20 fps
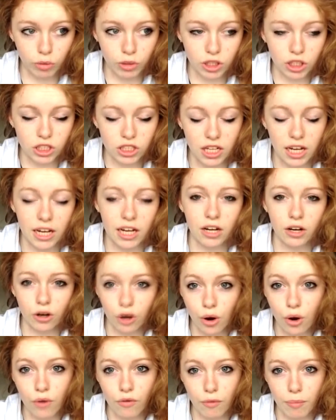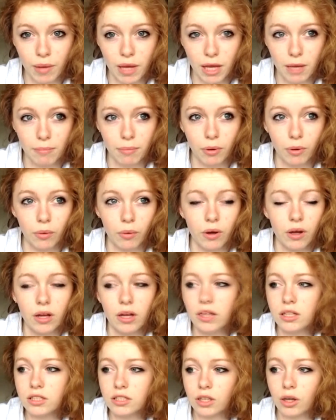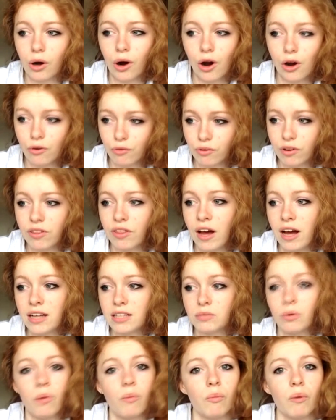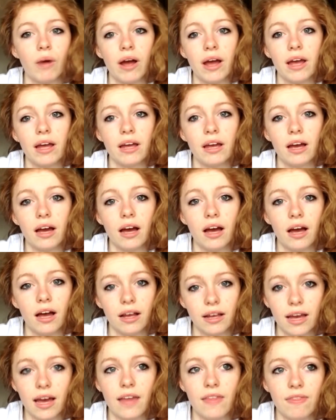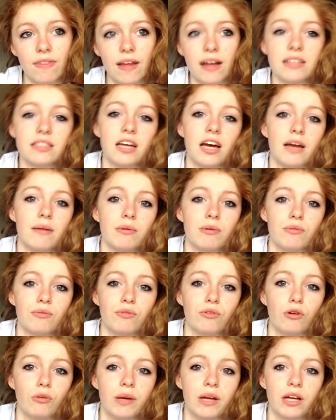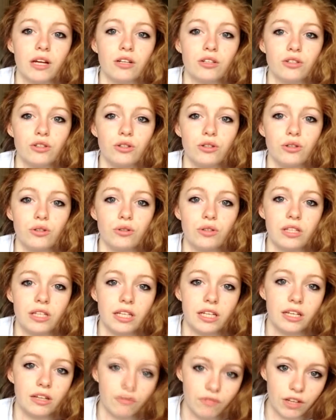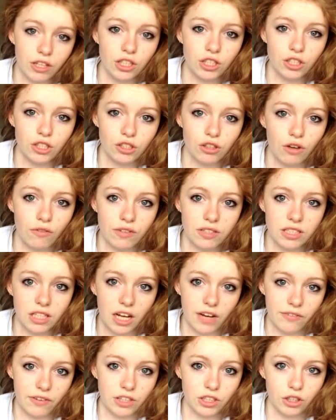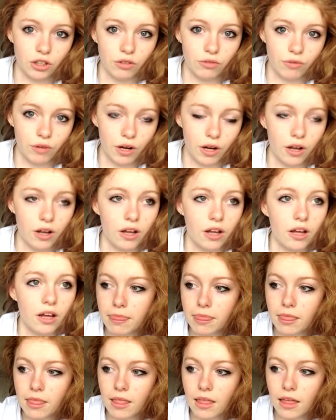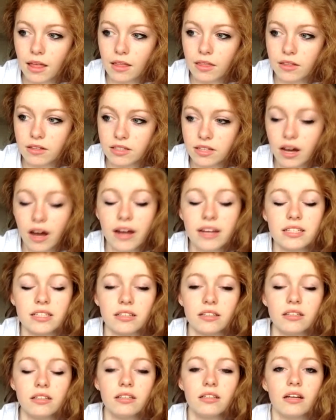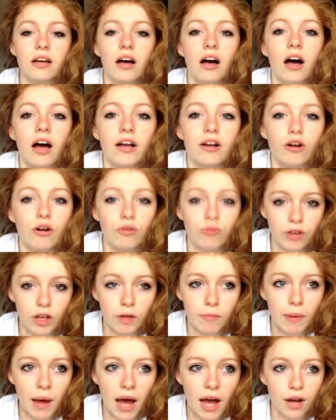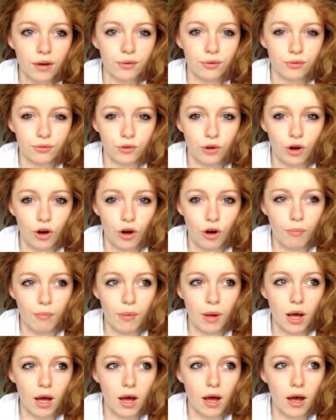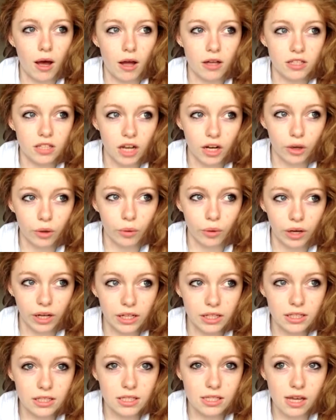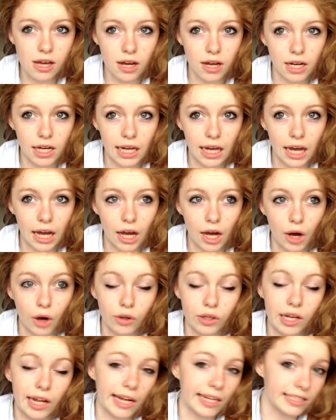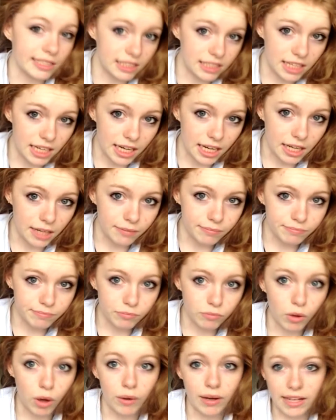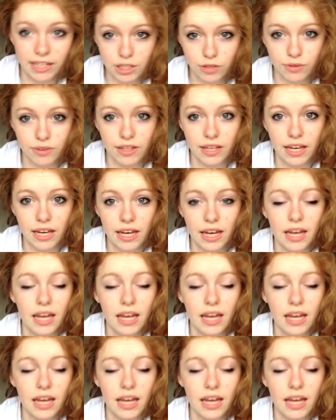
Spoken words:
is taking over people. So hopefully that is one way, again, that I'm conforming to the conventions of a sci-fi genre. The title, I got feedback from a target audience earlier on last year, well later in the year,